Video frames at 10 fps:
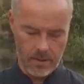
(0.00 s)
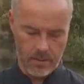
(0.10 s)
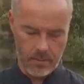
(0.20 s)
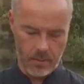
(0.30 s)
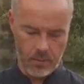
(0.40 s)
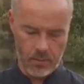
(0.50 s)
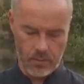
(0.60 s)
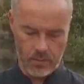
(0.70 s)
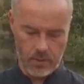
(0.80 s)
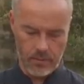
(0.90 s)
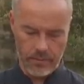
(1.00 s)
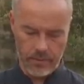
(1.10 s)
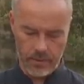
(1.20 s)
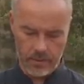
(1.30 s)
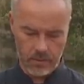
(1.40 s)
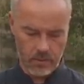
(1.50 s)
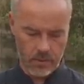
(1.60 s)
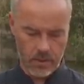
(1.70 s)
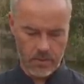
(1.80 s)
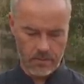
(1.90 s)
a bow quiver, so to
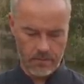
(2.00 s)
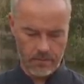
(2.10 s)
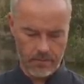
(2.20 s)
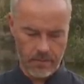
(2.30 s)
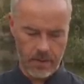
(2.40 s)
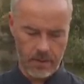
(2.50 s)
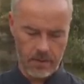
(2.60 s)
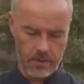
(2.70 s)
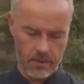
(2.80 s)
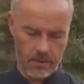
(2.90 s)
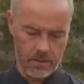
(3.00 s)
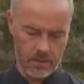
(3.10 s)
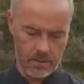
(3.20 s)
say. These are